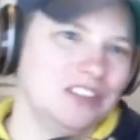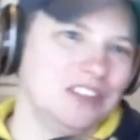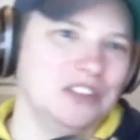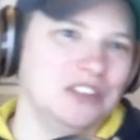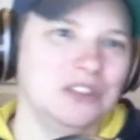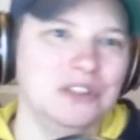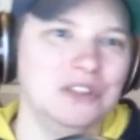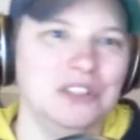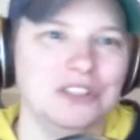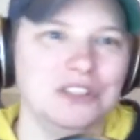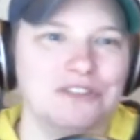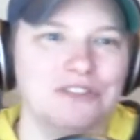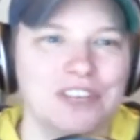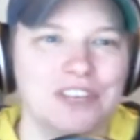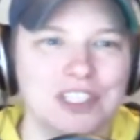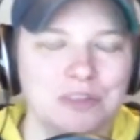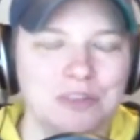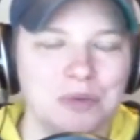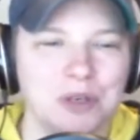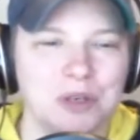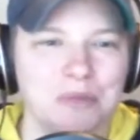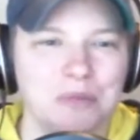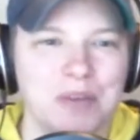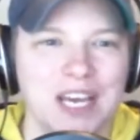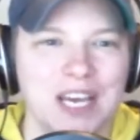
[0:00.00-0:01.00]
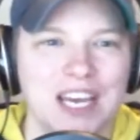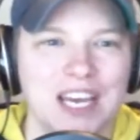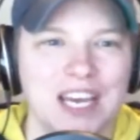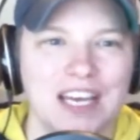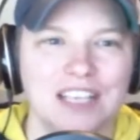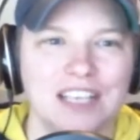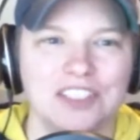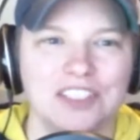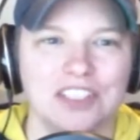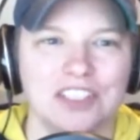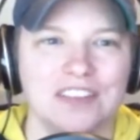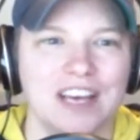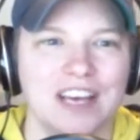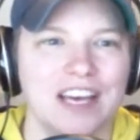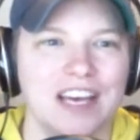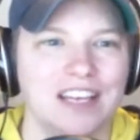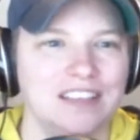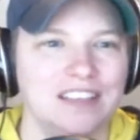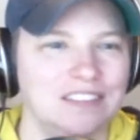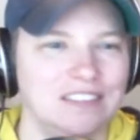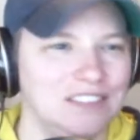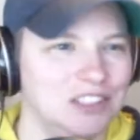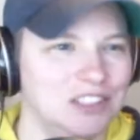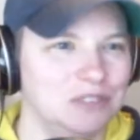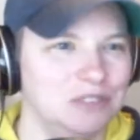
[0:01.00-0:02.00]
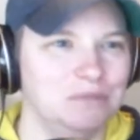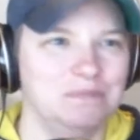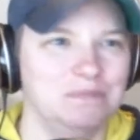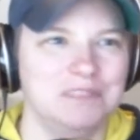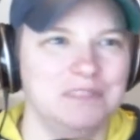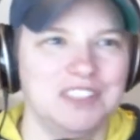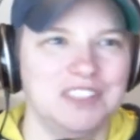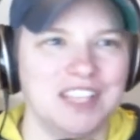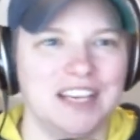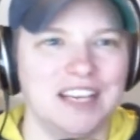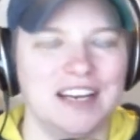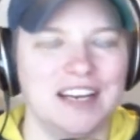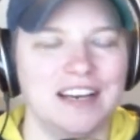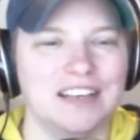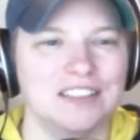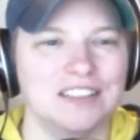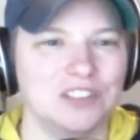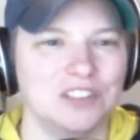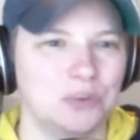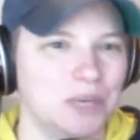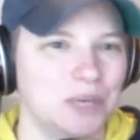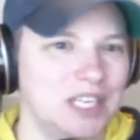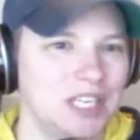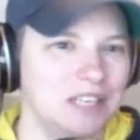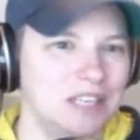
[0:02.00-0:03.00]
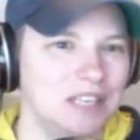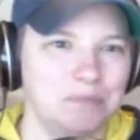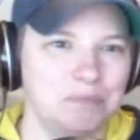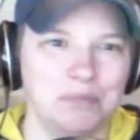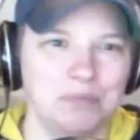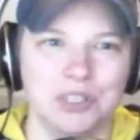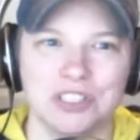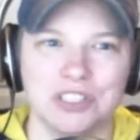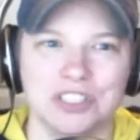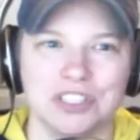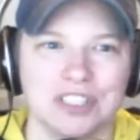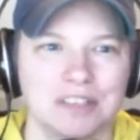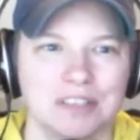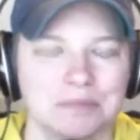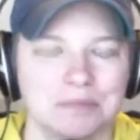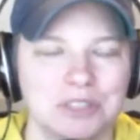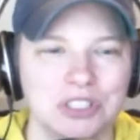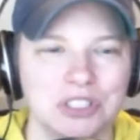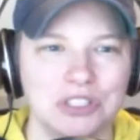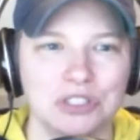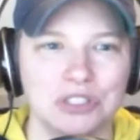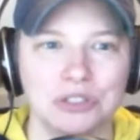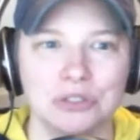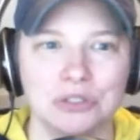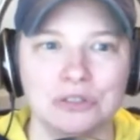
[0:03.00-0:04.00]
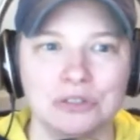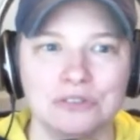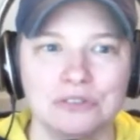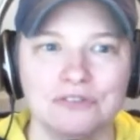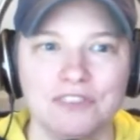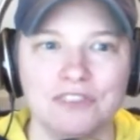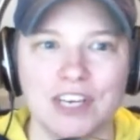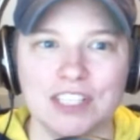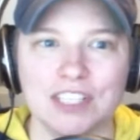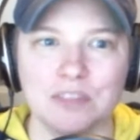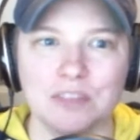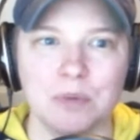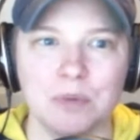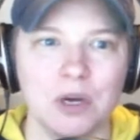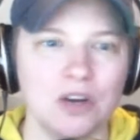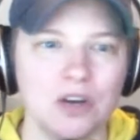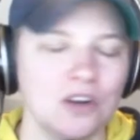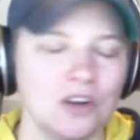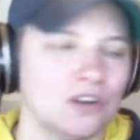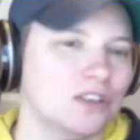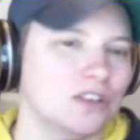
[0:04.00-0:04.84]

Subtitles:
to your Facebook page, and then you send out a tweet pushing them to Facebook,